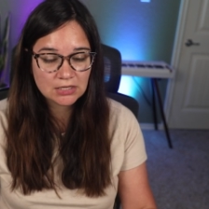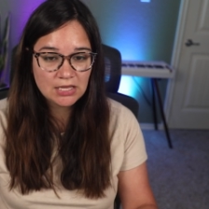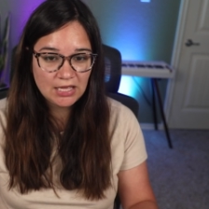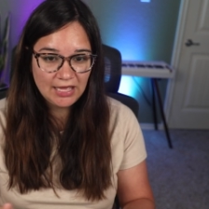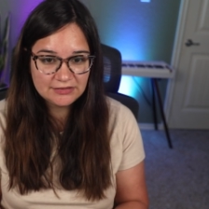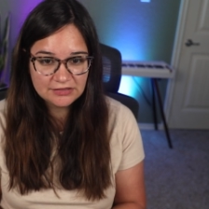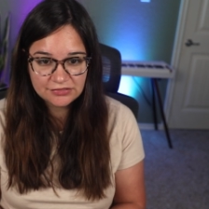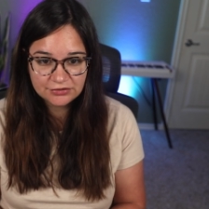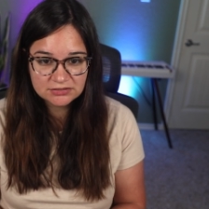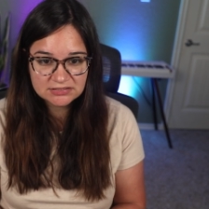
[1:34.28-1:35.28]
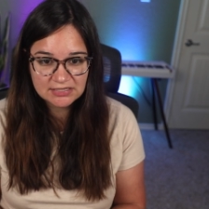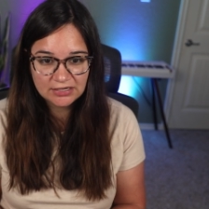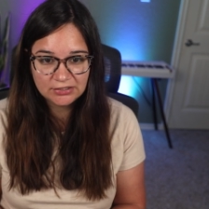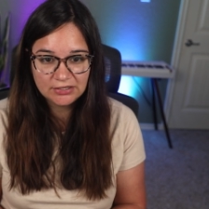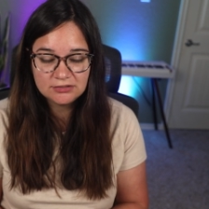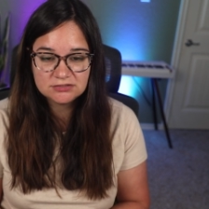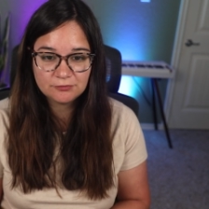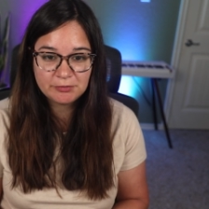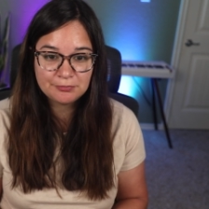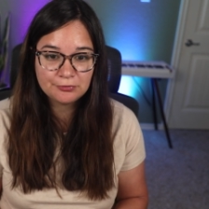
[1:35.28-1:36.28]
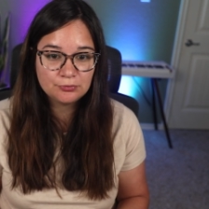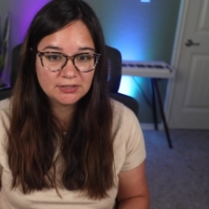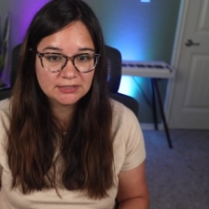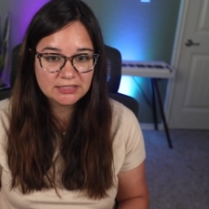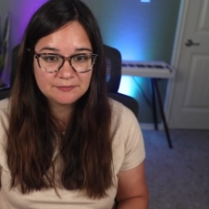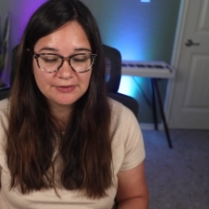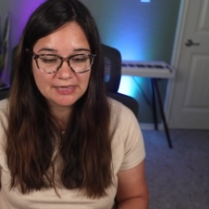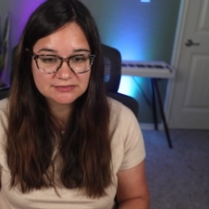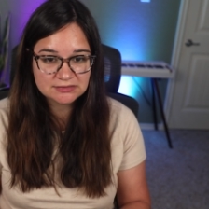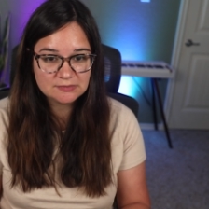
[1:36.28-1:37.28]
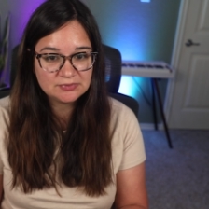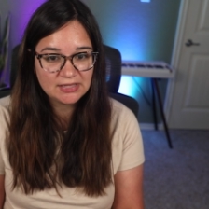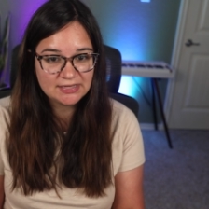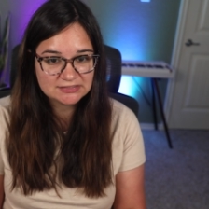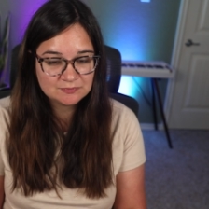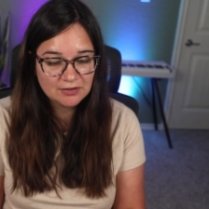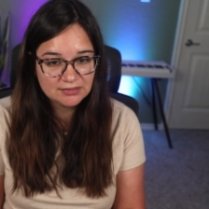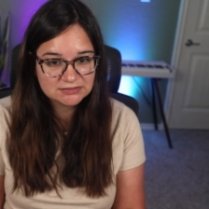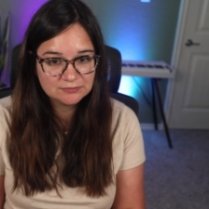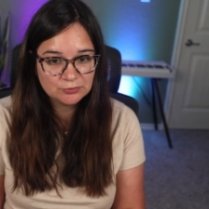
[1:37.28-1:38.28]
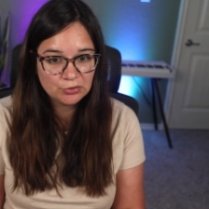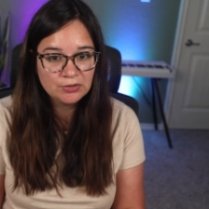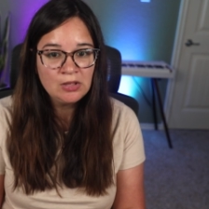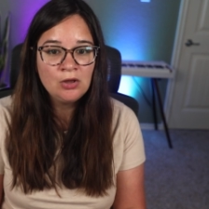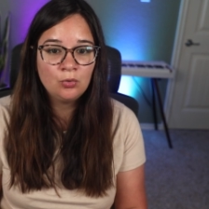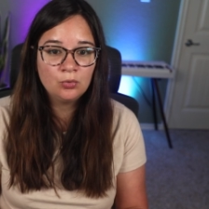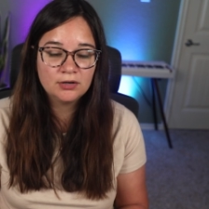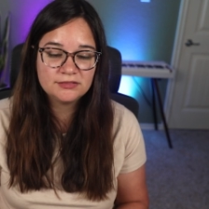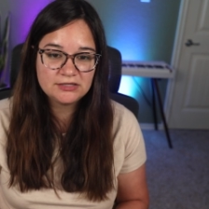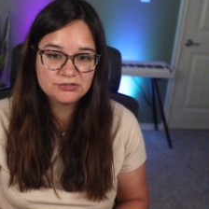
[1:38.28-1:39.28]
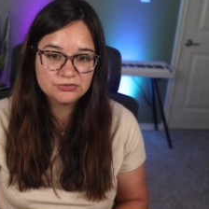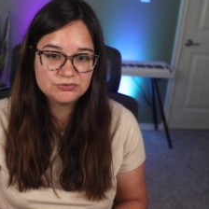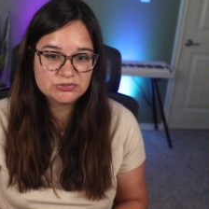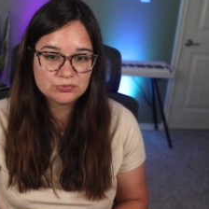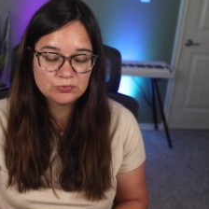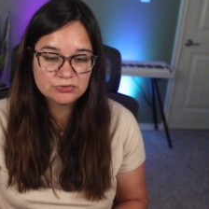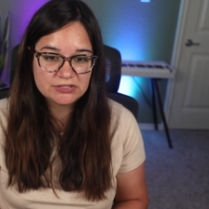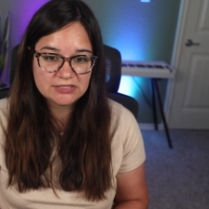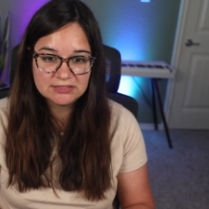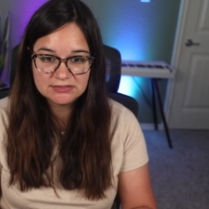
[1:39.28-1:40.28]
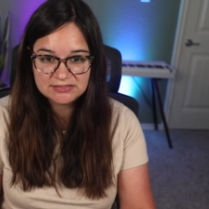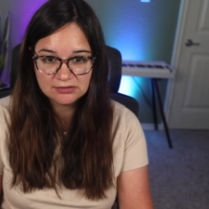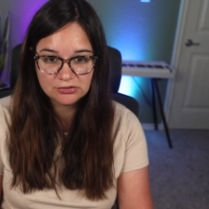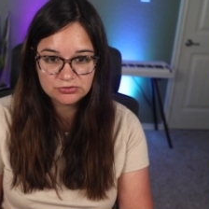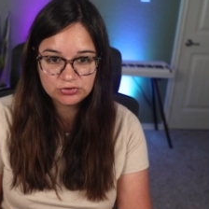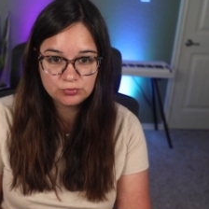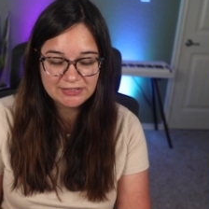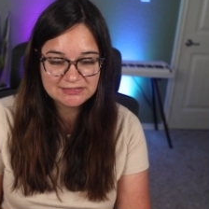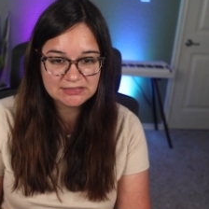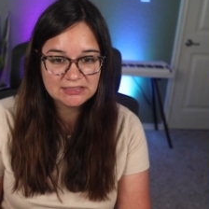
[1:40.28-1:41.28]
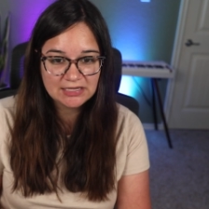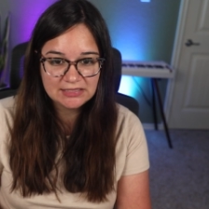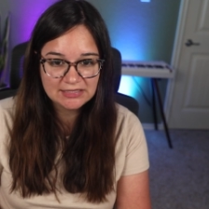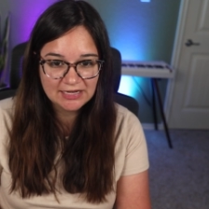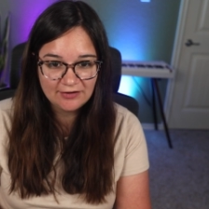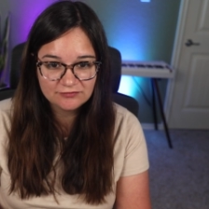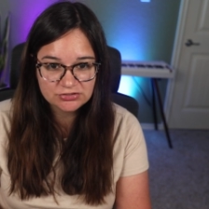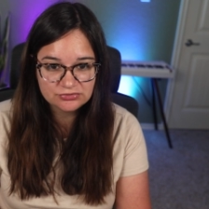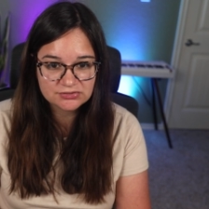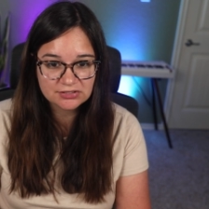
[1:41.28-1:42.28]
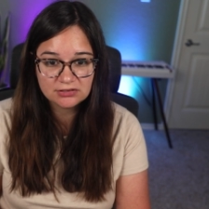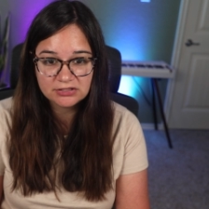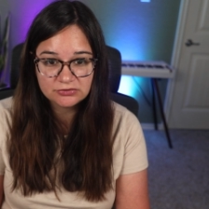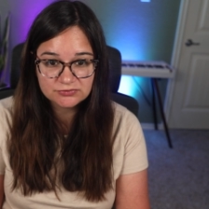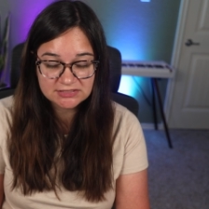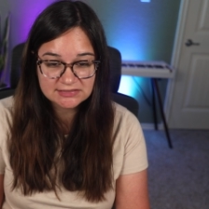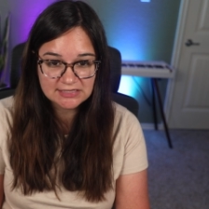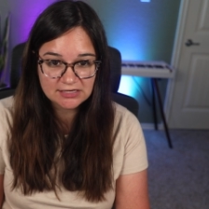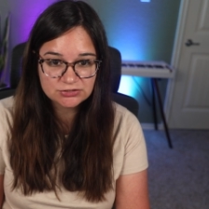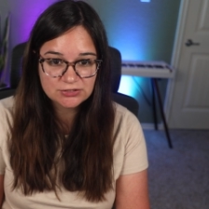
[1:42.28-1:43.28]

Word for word: And then the third scenario is for people who want to keep it as simple as possible, or they use the Zillow two way sync and they have to use the closed stage.